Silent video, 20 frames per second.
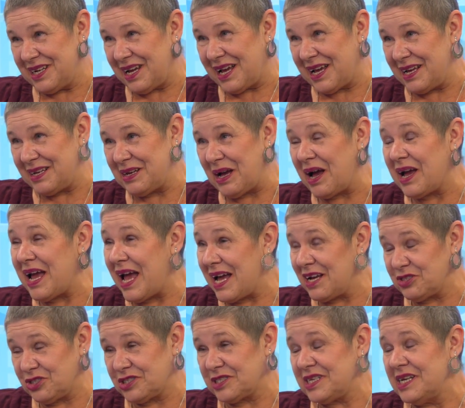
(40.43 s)
I, I
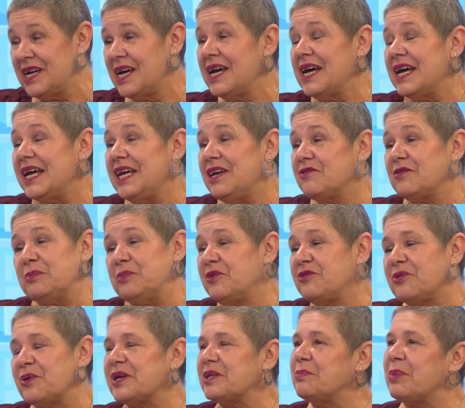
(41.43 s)
actually, even
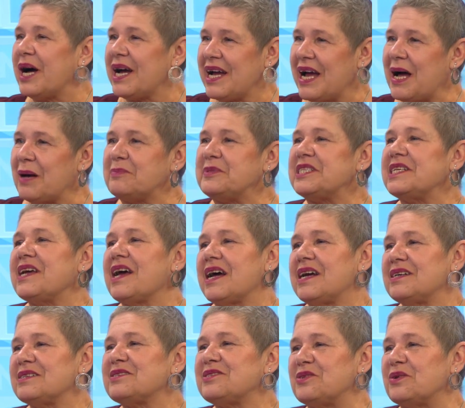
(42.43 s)
before the biopsy,
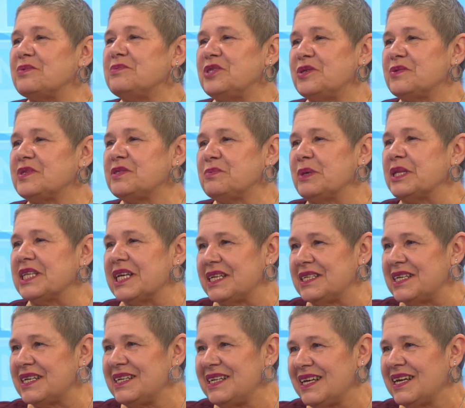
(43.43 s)
I assumed it was
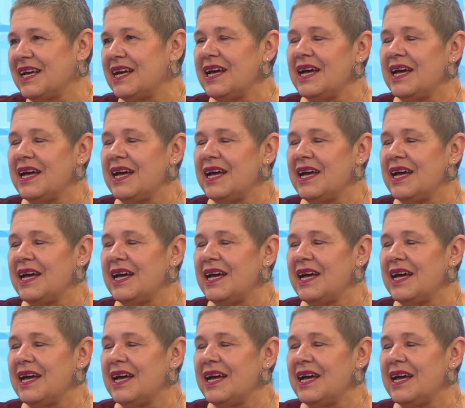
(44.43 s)
malignant.